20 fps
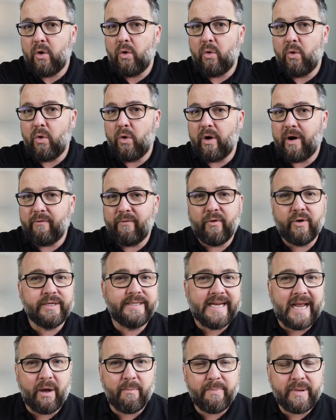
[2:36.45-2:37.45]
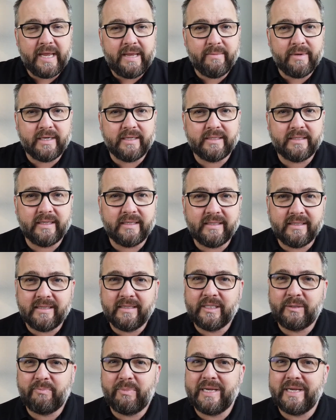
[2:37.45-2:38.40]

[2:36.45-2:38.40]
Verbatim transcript: or for a down payment assistance,